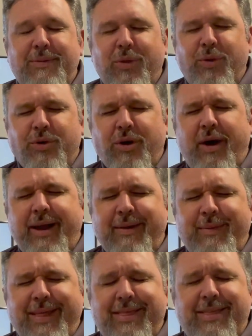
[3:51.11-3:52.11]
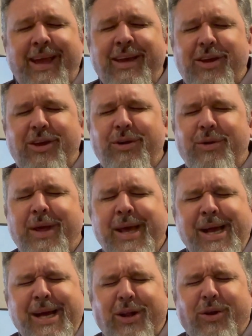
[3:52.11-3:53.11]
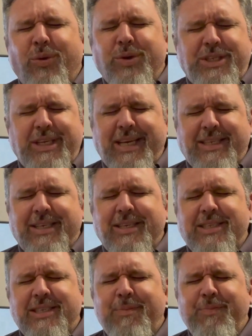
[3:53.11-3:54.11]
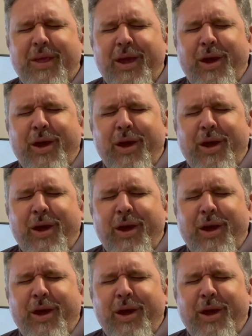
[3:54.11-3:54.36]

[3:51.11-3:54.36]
Lord God, we thank you, Lord Jesus,